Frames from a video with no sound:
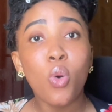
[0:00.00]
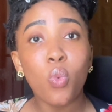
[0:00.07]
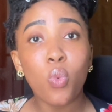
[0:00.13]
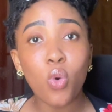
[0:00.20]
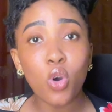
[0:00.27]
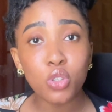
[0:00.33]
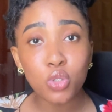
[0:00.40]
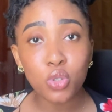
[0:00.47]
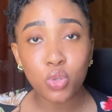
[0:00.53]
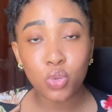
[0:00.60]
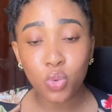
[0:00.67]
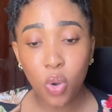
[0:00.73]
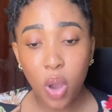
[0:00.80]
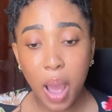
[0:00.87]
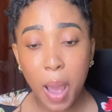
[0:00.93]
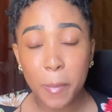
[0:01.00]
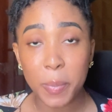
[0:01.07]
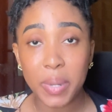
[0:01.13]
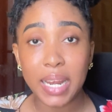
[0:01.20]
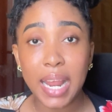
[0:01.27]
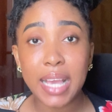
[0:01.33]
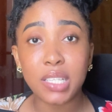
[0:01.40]
Once you
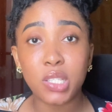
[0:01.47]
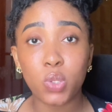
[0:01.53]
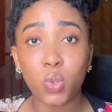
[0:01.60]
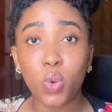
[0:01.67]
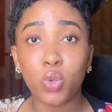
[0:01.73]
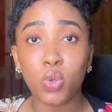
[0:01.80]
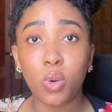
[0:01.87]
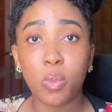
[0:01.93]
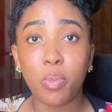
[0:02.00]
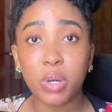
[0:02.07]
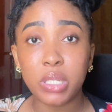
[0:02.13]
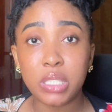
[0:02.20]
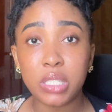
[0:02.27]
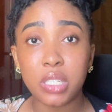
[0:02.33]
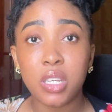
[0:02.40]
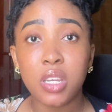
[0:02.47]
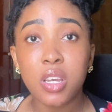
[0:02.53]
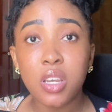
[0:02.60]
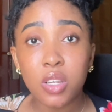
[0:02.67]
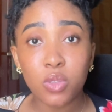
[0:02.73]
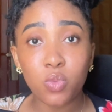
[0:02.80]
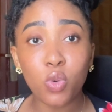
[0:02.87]
apply it on your body,
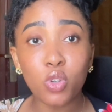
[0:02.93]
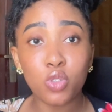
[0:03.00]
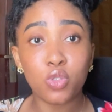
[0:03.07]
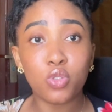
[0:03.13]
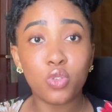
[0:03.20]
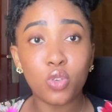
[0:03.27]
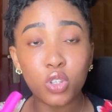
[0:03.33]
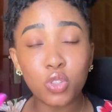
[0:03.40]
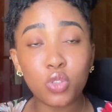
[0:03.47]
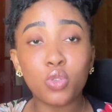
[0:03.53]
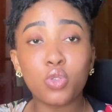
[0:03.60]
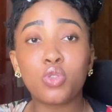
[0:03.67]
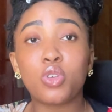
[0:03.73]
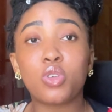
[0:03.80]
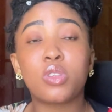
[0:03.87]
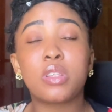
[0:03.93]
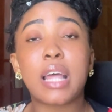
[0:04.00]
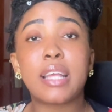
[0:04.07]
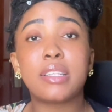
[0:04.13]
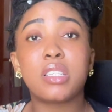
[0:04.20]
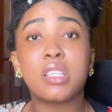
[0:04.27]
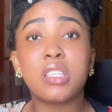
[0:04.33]
once you just know sure
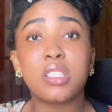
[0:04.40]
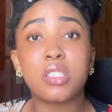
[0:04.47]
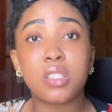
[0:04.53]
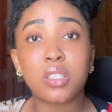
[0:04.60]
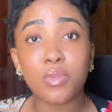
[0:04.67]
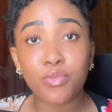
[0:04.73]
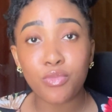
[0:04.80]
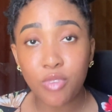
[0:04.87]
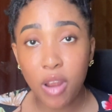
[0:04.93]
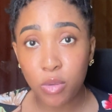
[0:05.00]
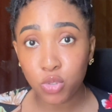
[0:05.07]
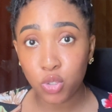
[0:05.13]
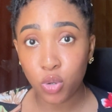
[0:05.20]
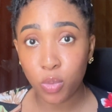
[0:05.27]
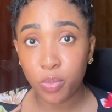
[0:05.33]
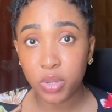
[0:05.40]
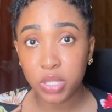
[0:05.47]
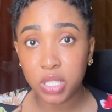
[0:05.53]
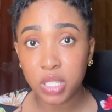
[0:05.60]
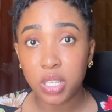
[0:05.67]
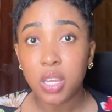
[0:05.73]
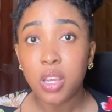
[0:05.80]
that is around your
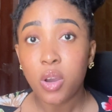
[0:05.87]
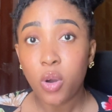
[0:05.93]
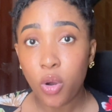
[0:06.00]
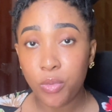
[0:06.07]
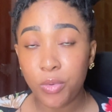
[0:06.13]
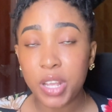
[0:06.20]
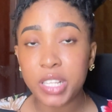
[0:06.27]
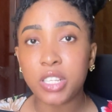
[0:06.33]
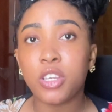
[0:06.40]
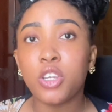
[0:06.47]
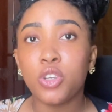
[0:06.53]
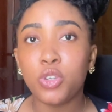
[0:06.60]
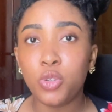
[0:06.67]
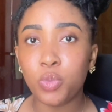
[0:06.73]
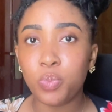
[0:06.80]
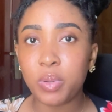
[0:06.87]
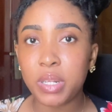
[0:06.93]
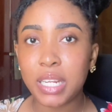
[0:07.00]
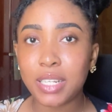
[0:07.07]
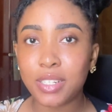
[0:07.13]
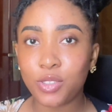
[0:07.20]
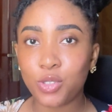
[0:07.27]
body already, you
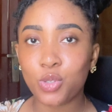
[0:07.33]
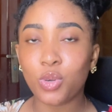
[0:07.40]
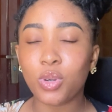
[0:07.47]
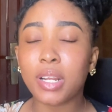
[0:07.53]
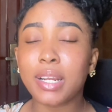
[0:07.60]
play the song.